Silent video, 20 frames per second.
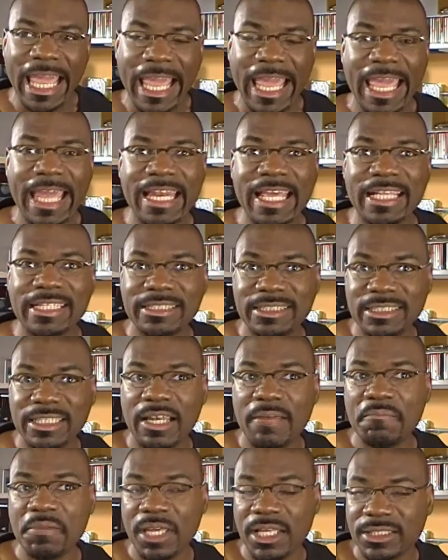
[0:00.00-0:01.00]
and in
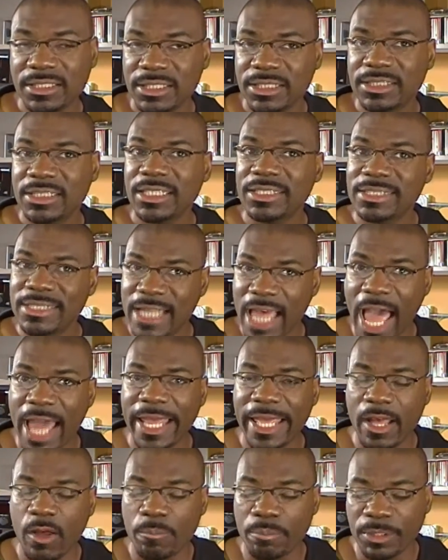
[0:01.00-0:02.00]
some instances
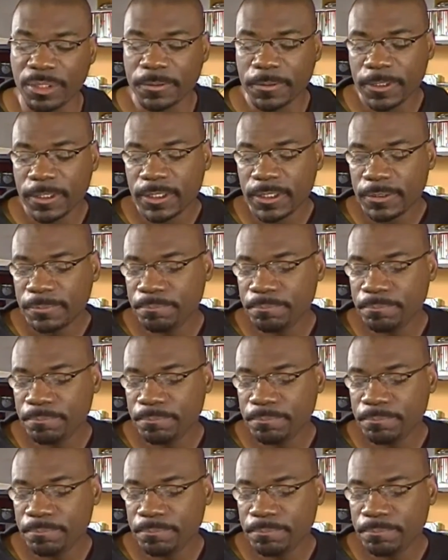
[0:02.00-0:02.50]
not helping.